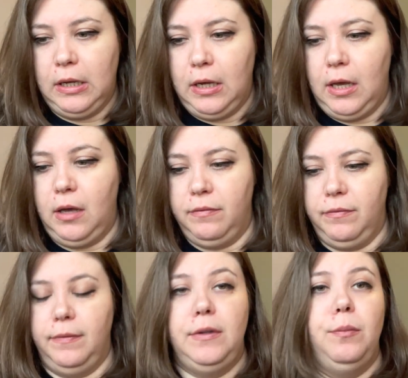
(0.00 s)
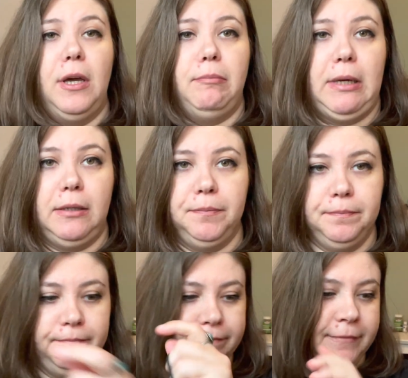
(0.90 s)
if you made me.
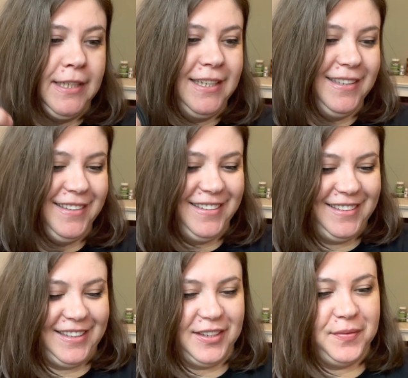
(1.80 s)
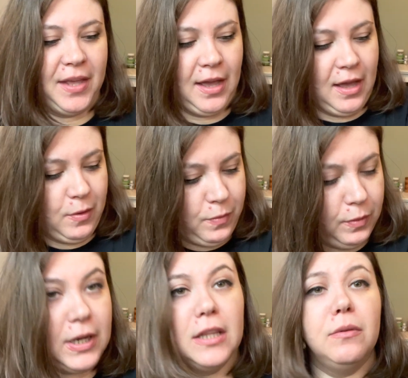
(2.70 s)
So we
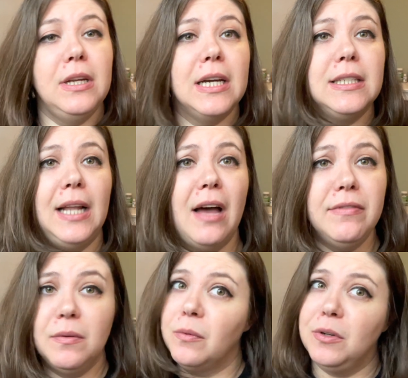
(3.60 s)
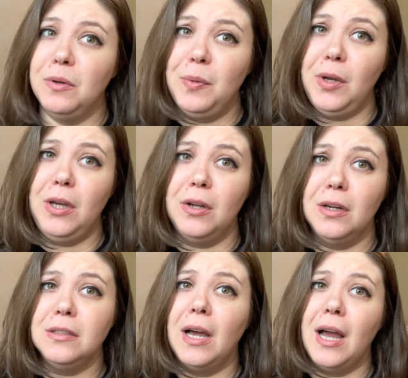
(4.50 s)
only got 3 decks left. We're doing pretty good
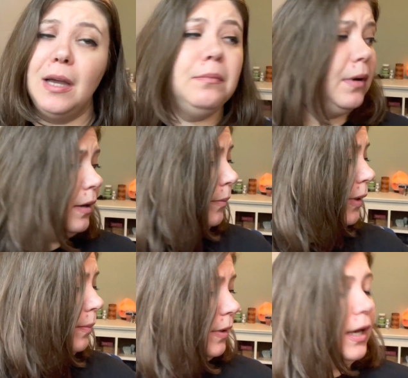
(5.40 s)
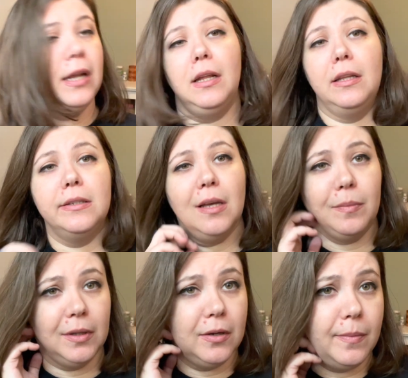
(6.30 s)
on time. I'll be able to edit this up
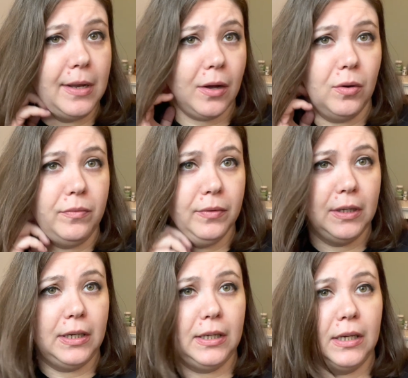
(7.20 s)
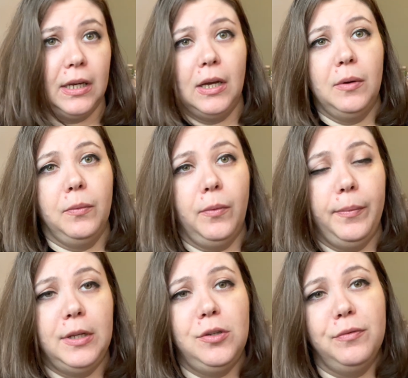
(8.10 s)
a little bit. I hopefully won't
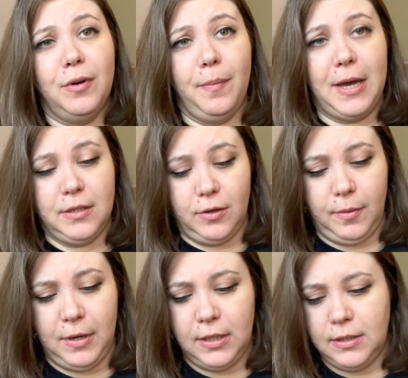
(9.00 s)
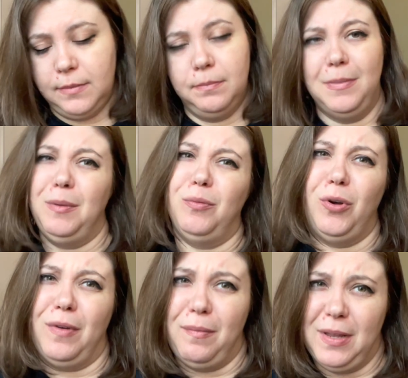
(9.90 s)
be too far past 30 minutes, maybe
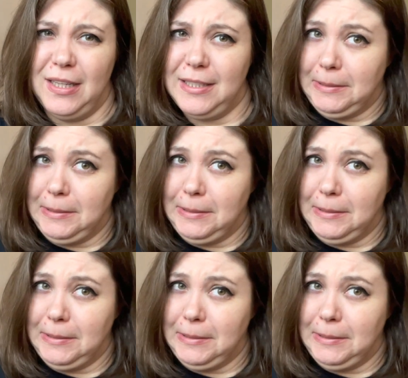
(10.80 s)
45 minutes.